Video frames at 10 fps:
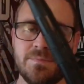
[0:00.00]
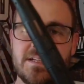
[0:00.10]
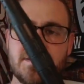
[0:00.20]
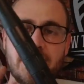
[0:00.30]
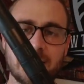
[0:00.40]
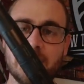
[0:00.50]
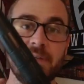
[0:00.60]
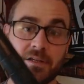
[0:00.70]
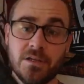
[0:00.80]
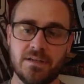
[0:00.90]
That's not going to
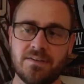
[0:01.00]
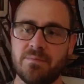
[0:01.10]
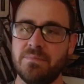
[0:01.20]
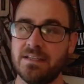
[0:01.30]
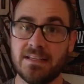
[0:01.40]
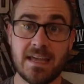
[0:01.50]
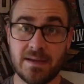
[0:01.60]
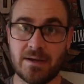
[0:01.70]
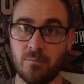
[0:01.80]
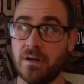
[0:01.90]
be good. If I'm
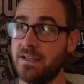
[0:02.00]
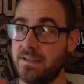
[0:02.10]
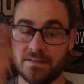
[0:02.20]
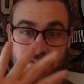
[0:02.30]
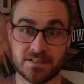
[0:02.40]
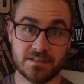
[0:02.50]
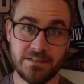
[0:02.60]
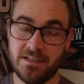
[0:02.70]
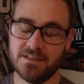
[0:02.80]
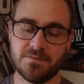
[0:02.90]
mid-game, I want to get this
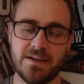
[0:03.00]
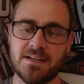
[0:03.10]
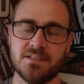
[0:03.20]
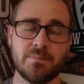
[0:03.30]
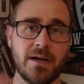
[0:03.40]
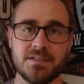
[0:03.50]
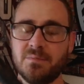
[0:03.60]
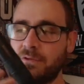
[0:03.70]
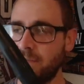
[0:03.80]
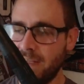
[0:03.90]
clean as fast as
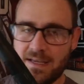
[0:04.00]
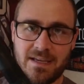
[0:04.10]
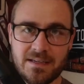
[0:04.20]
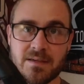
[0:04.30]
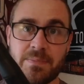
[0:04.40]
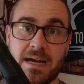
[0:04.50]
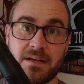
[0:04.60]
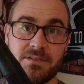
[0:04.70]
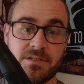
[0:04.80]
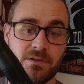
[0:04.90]
possible and get
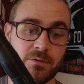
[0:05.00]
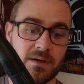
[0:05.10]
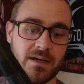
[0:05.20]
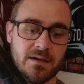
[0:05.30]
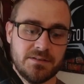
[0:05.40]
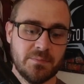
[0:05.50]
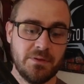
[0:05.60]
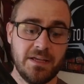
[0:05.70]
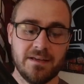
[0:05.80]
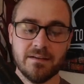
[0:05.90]
back to
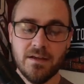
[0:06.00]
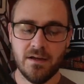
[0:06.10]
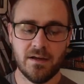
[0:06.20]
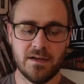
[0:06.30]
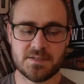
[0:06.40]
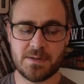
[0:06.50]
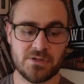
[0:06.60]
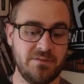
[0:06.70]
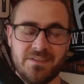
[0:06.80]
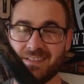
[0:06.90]
playing,
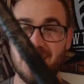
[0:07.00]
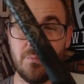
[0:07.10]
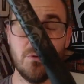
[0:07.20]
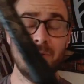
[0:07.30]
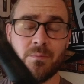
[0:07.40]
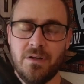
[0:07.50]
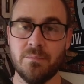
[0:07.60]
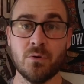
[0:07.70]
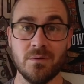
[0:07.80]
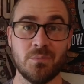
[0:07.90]
especially if it's in an
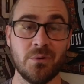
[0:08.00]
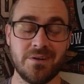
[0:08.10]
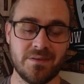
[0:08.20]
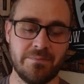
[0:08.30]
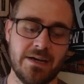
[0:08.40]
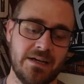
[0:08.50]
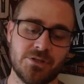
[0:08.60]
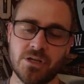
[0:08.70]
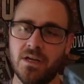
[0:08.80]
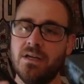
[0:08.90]
important point of the
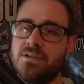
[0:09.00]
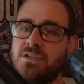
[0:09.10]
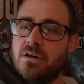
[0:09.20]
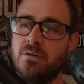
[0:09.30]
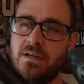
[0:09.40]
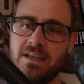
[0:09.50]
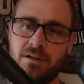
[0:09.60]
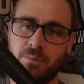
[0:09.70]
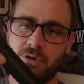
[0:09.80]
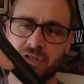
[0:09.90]
match. So
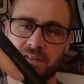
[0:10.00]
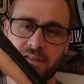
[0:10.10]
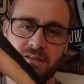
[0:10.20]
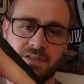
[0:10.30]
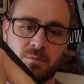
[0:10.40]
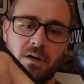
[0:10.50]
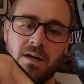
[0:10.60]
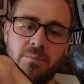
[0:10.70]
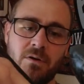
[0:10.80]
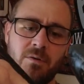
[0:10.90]
again, you're pushing the
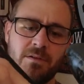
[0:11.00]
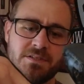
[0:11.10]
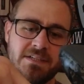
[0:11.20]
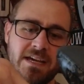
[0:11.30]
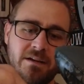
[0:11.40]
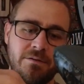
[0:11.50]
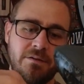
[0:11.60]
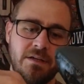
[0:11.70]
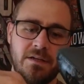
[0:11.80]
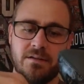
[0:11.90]
swab almost
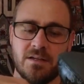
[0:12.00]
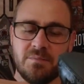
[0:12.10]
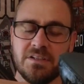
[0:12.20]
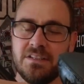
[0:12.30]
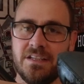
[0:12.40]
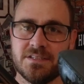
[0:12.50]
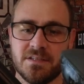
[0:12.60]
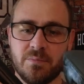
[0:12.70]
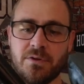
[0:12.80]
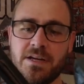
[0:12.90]
down completely into
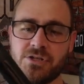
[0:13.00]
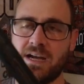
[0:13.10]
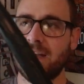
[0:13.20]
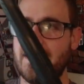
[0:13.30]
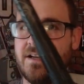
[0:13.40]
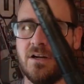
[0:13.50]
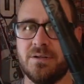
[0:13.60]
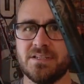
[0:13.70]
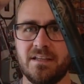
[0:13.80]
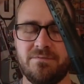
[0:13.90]
the breech. I go
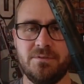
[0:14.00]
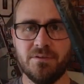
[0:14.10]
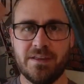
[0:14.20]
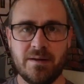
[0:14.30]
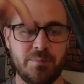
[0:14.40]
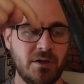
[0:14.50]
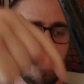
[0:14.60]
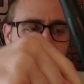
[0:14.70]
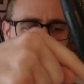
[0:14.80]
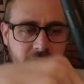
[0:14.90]
until I feel that
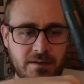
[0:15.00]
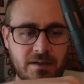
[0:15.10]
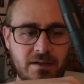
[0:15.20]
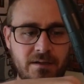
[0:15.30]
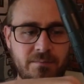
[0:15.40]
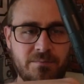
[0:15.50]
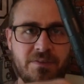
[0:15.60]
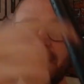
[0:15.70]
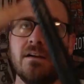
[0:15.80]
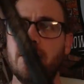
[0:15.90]
ball
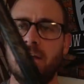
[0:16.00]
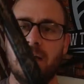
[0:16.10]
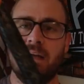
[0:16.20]
there.